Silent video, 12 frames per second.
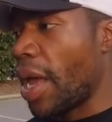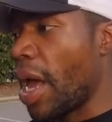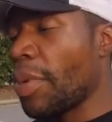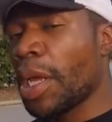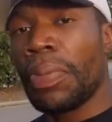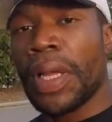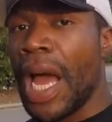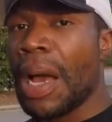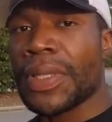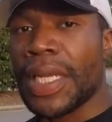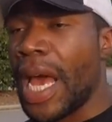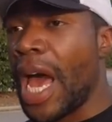I'm the complete
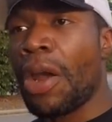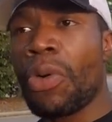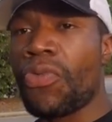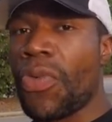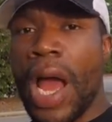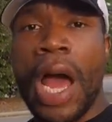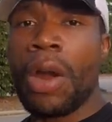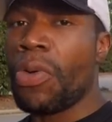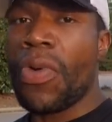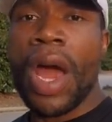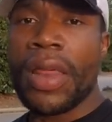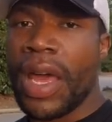opposite. I don't I don't
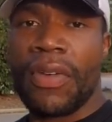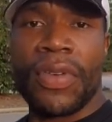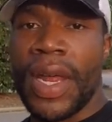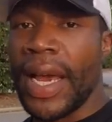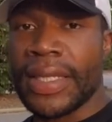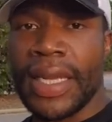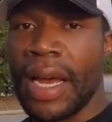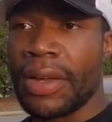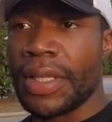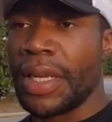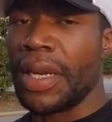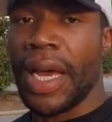rather have a nice
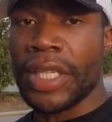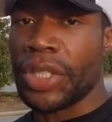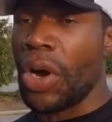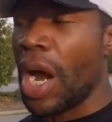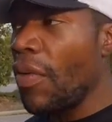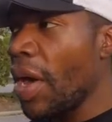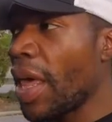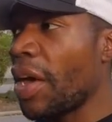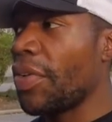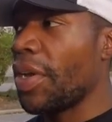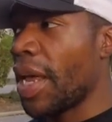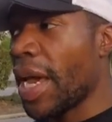house than a nice car. I'd rather
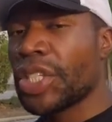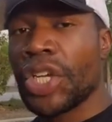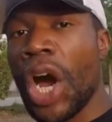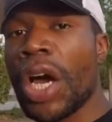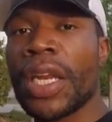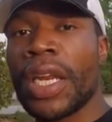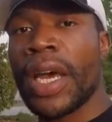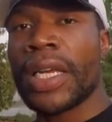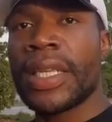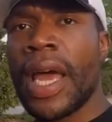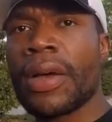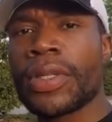have a nice car than a
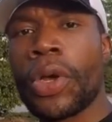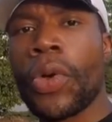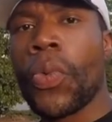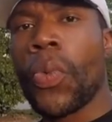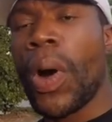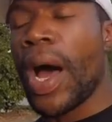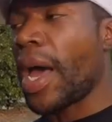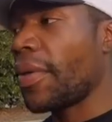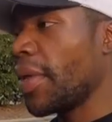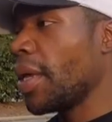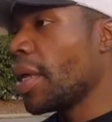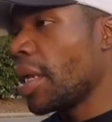nice house. Why?
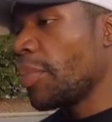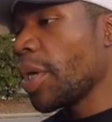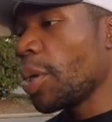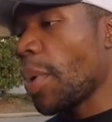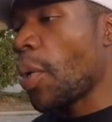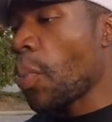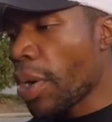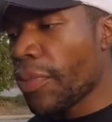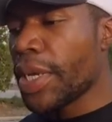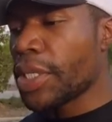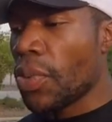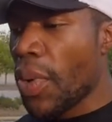Let me give you my one
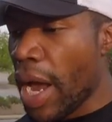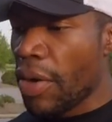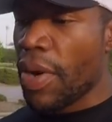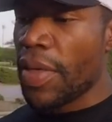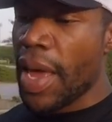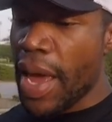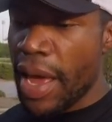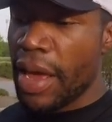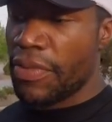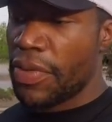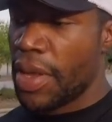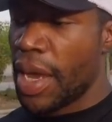reason why I'd rather
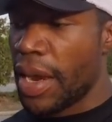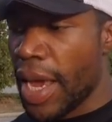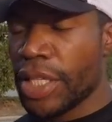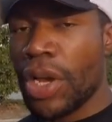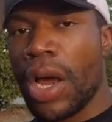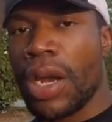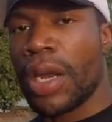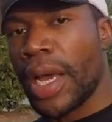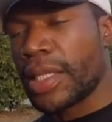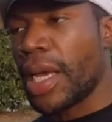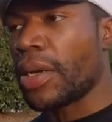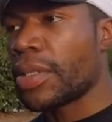have a nice car than a
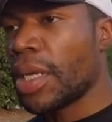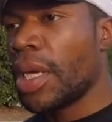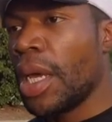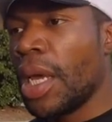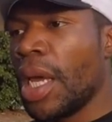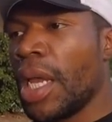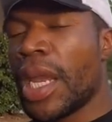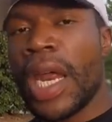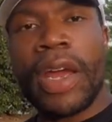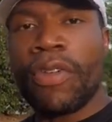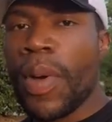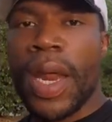nice house. Not
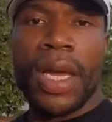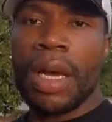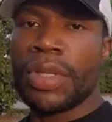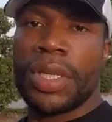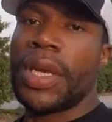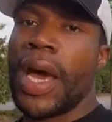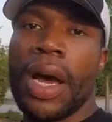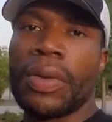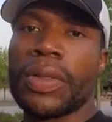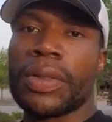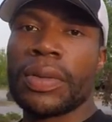everybody comes to your house.